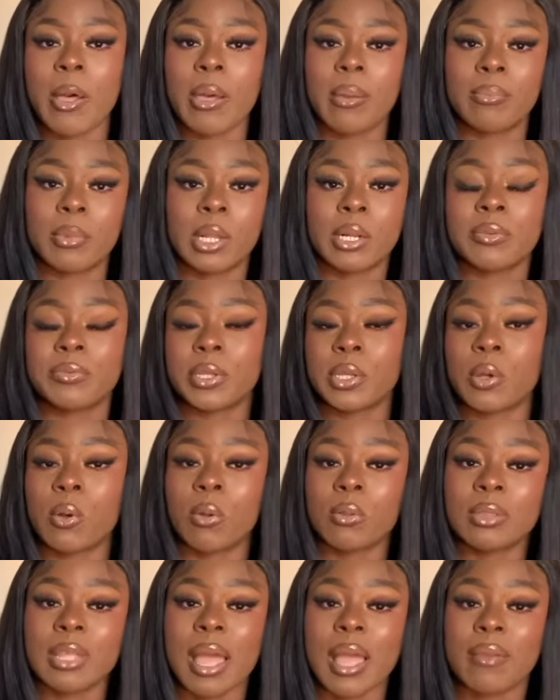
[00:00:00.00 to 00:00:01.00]
I'm gonna
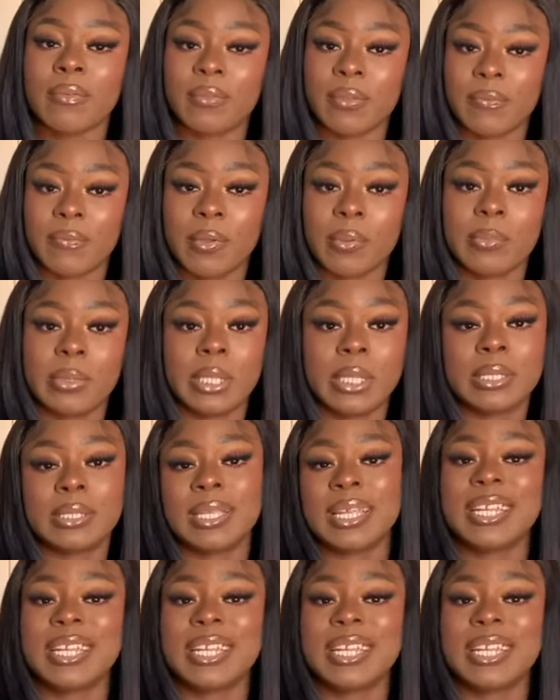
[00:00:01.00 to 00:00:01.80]
record that after filming this